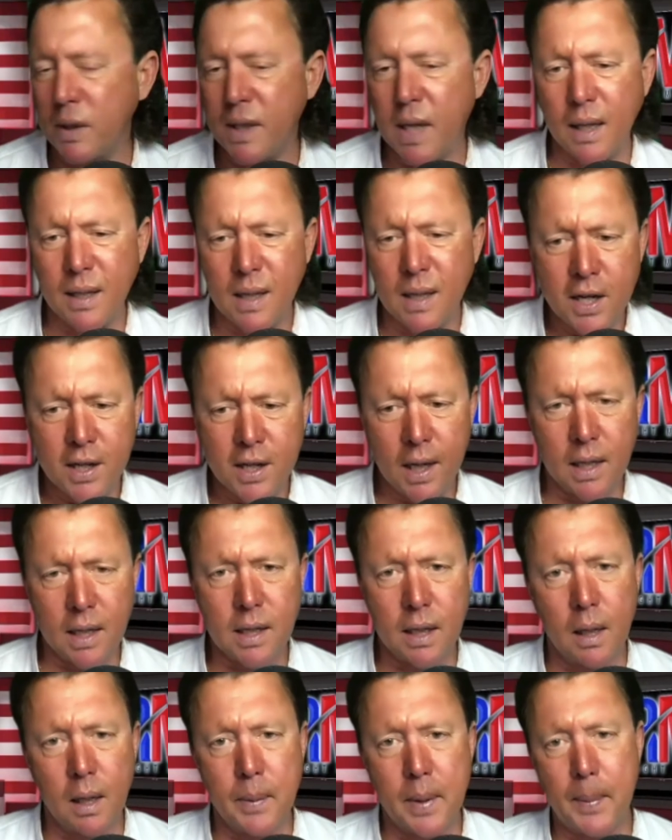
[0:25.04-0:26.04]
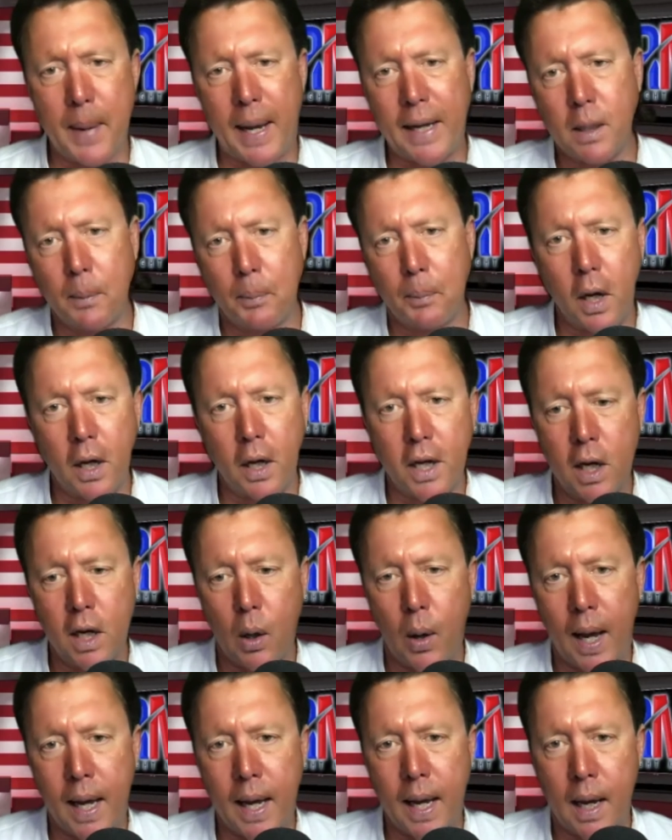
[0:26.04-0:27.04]
tell us a little bit about the book. You
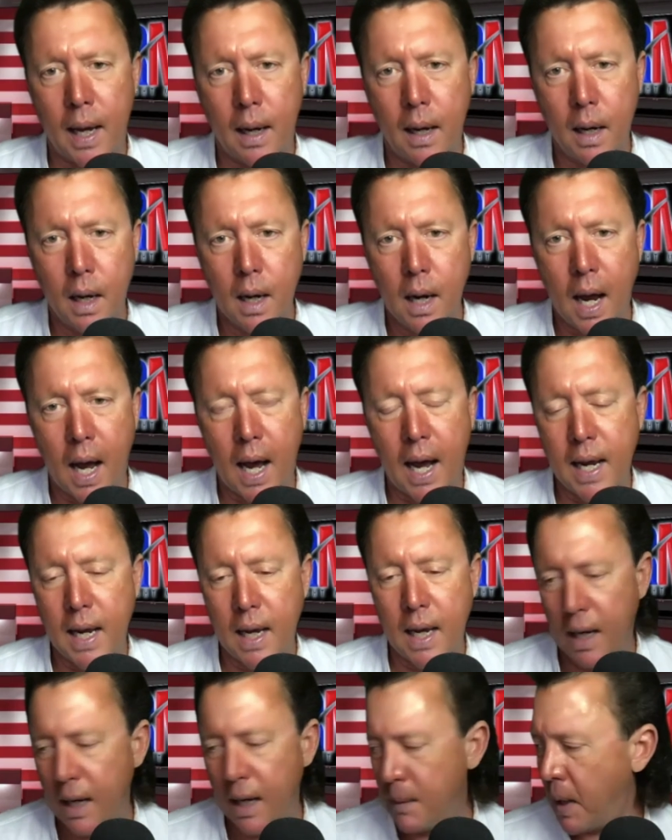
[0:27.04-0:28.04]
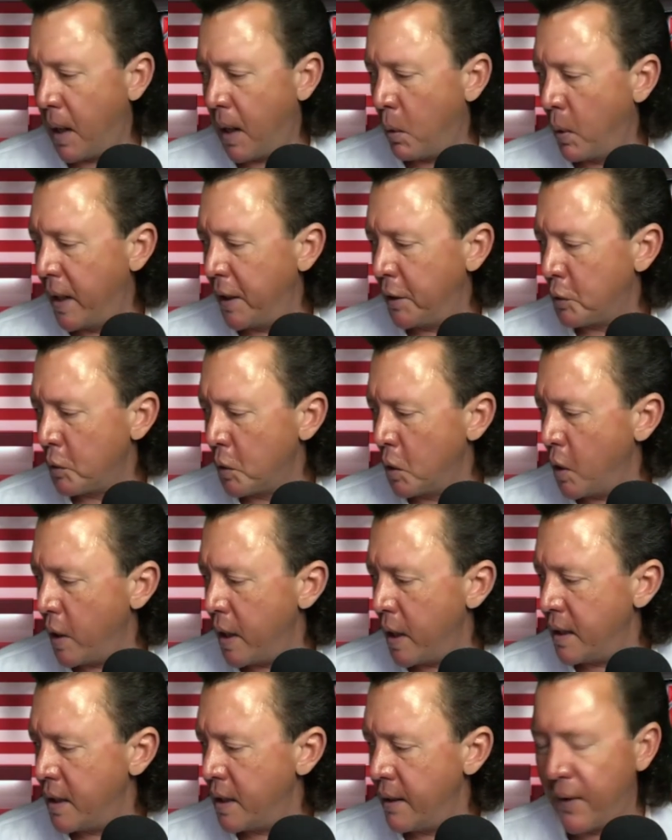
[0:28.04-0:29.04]
know, I went through
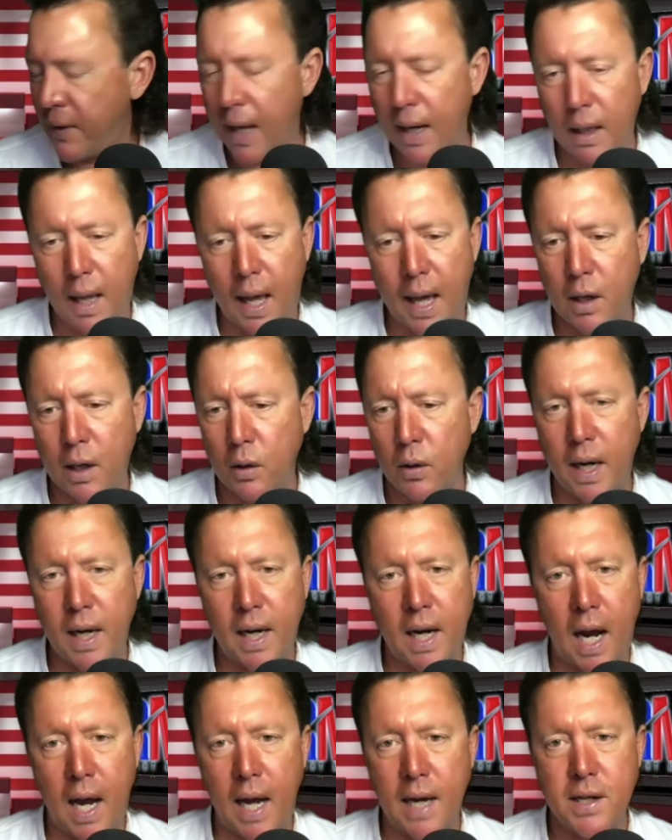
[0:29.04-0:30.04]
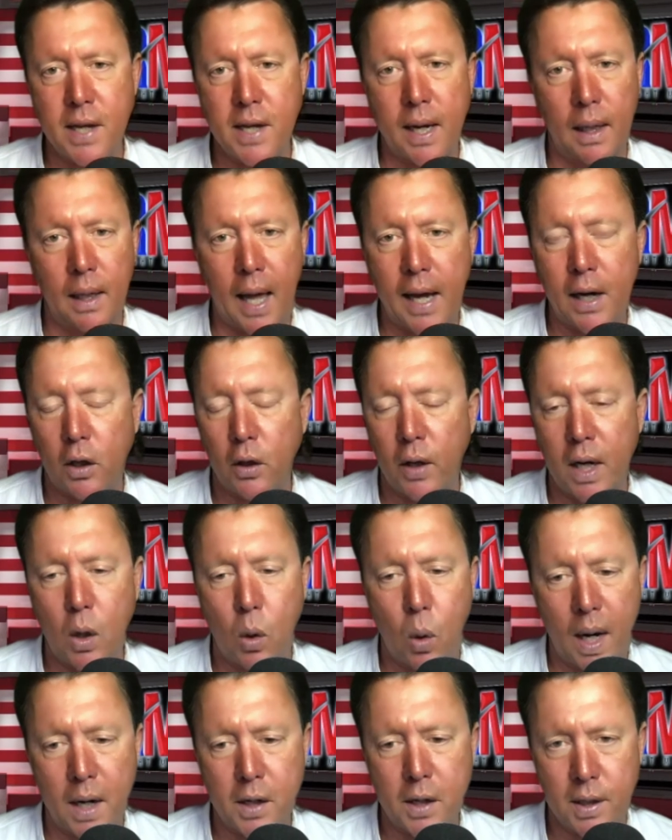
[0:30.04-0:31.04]
it, and you've got a lot of great content, a lot of great
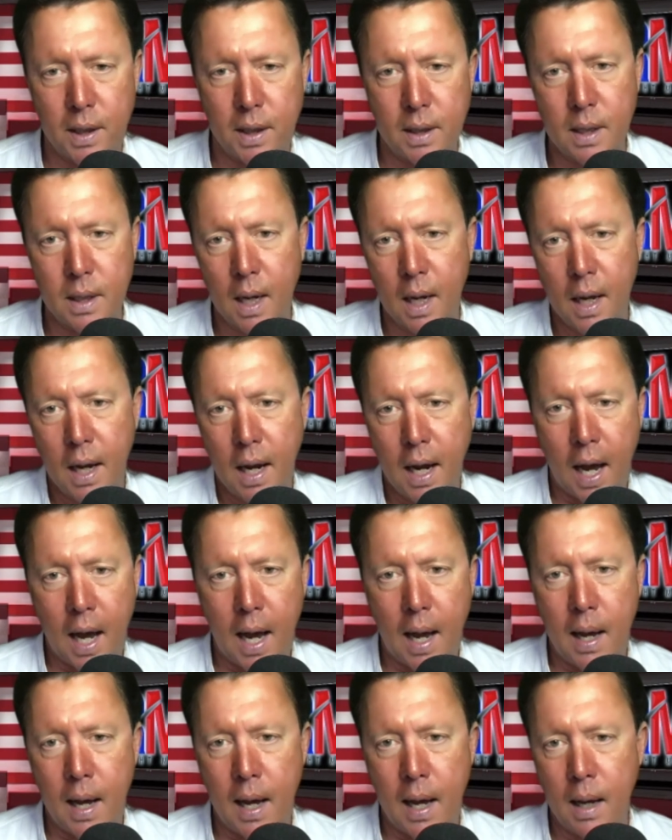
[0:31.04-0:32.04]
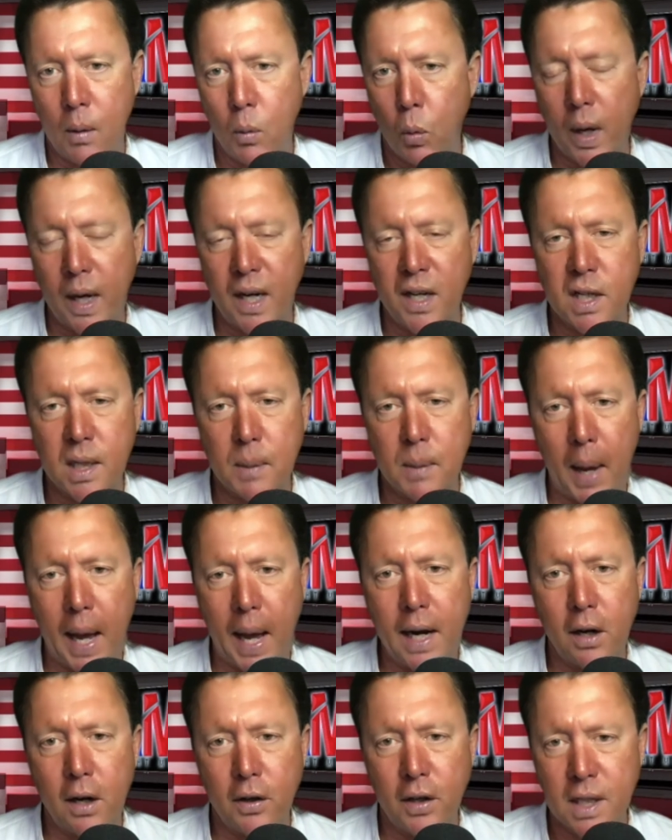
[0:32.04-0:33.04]
questions. What
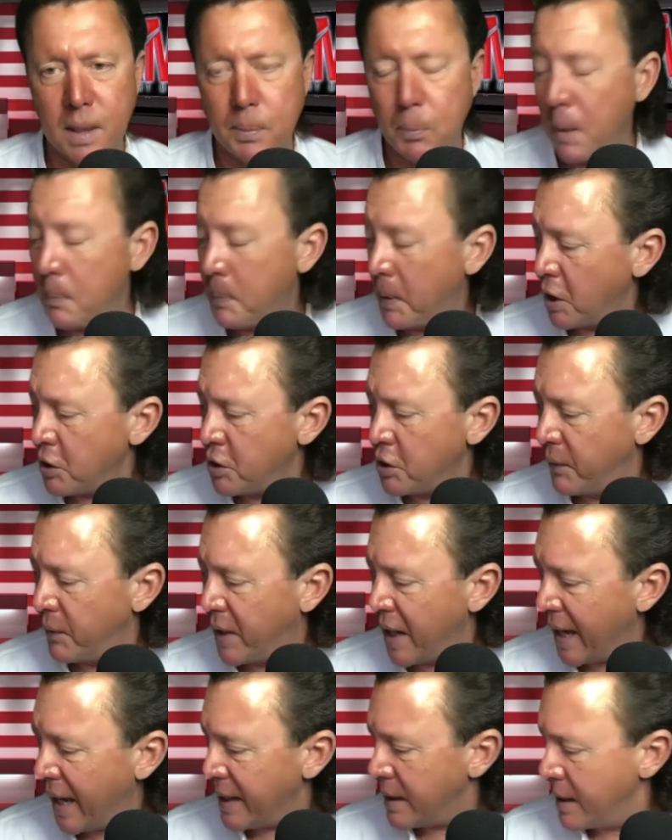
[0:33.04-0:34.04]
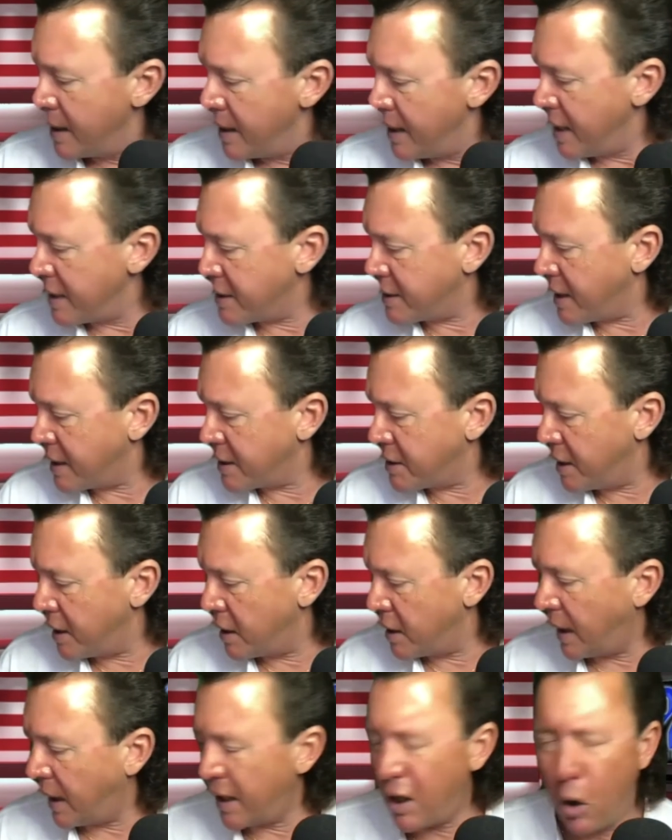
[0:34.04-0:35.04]
inspired this book? Because you've got, it says
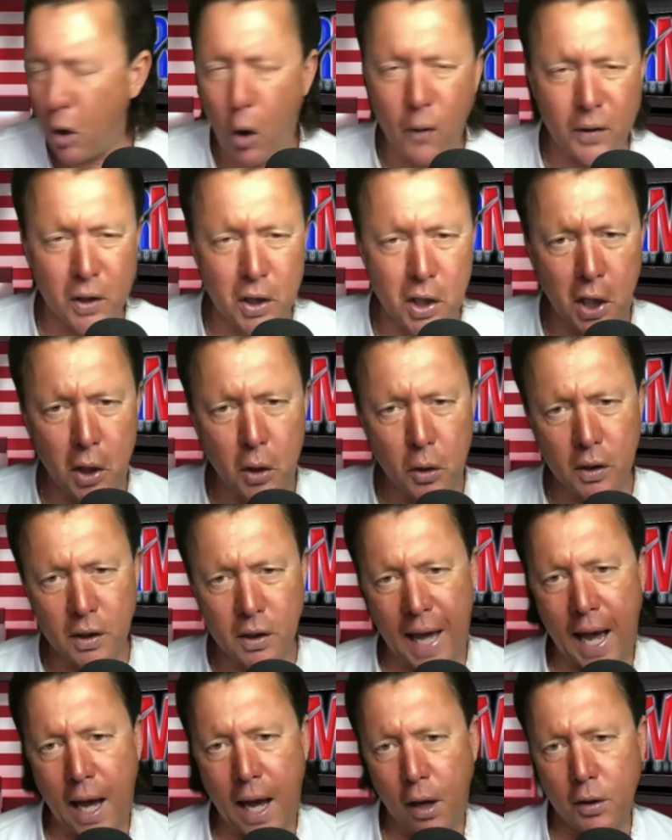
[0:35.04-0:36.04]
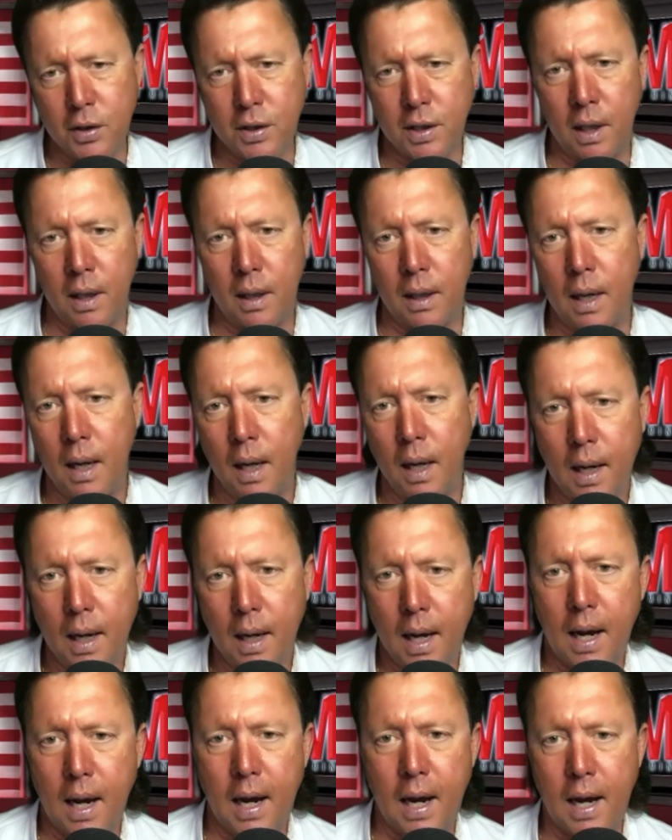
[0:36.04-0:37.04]
here, like over 2,000
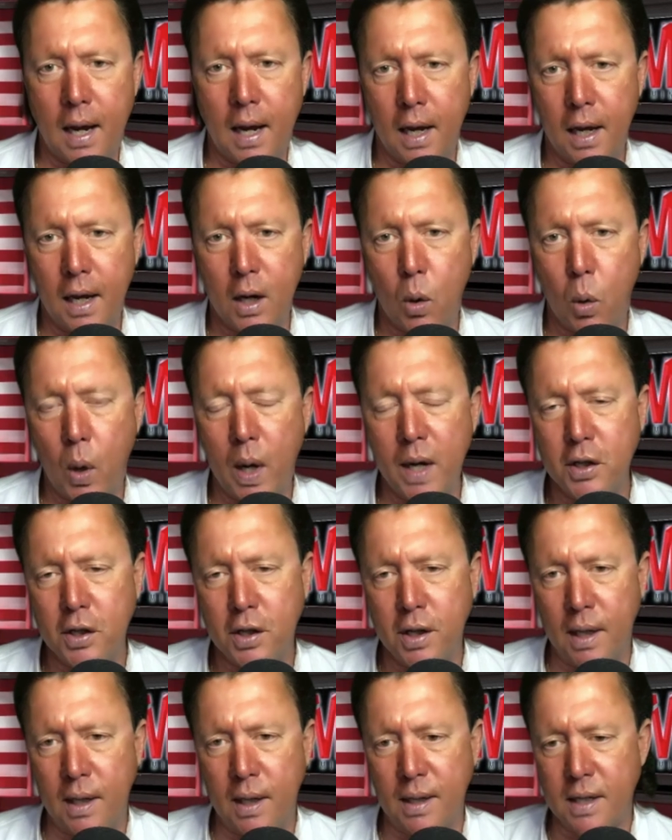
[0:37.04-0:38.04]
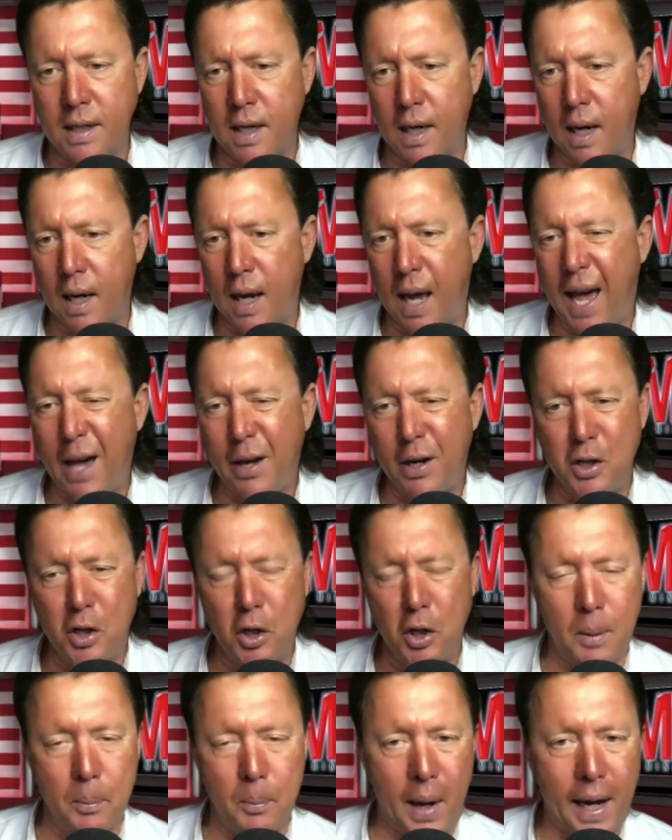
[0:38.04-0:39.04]
questions. How did
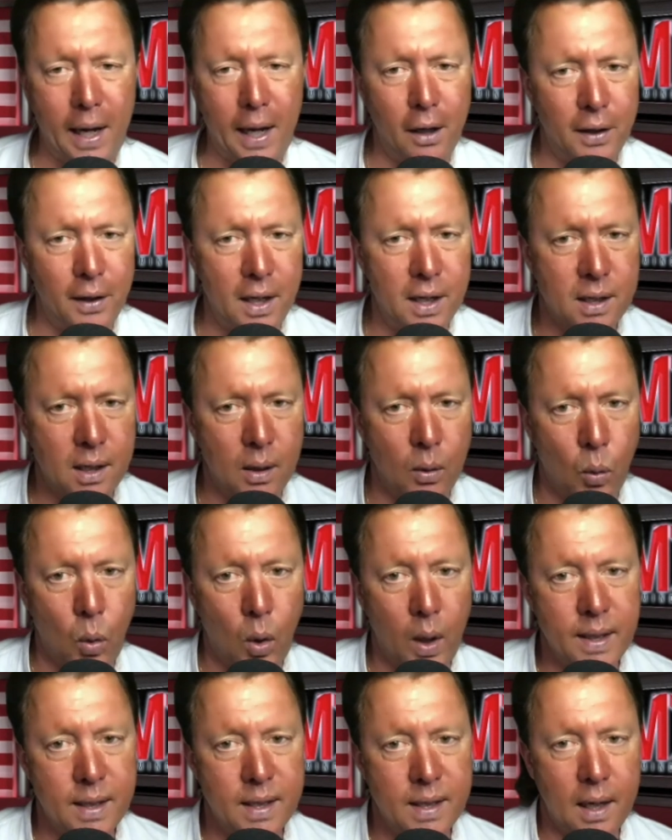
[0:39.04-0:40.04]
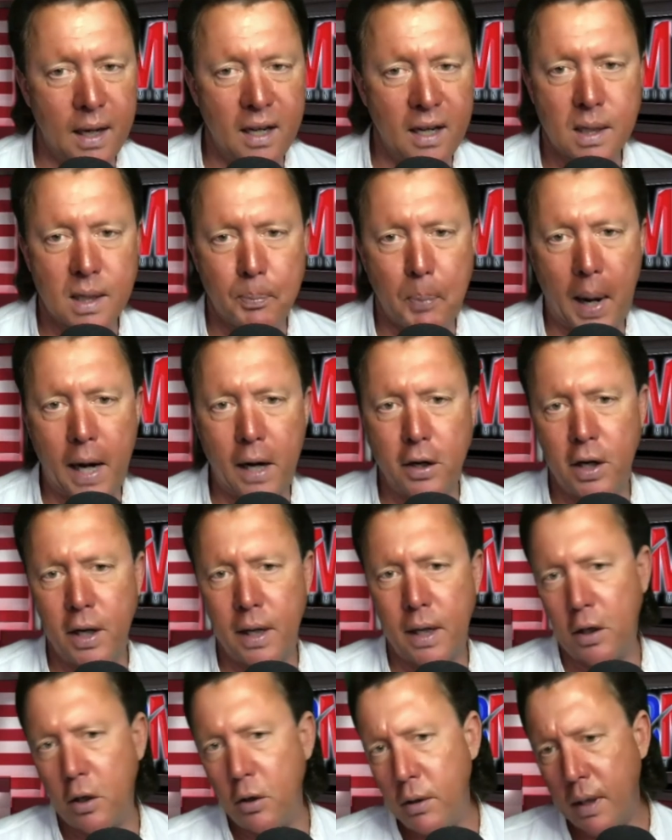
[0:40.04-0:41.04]
you compile these, and what inspired you
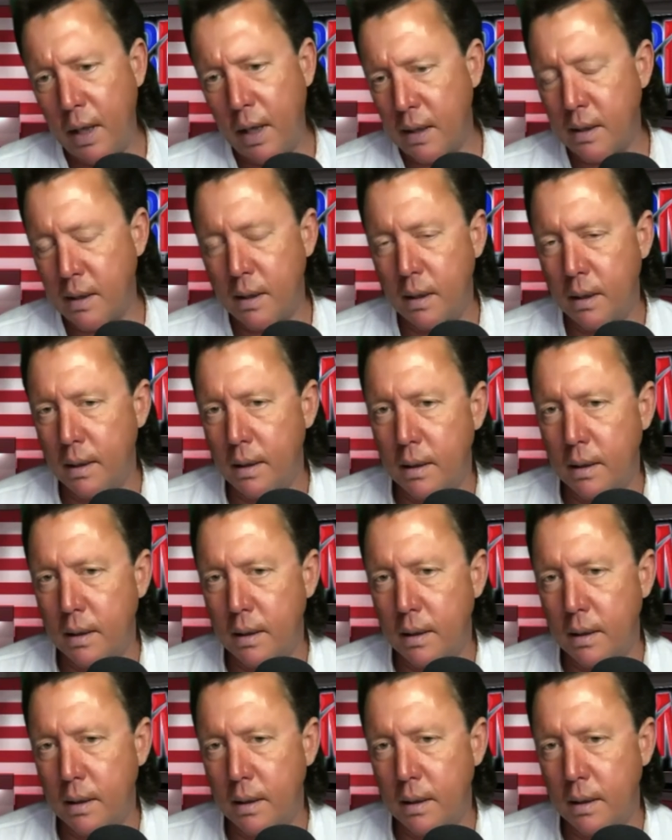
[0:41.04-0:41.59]
to do this?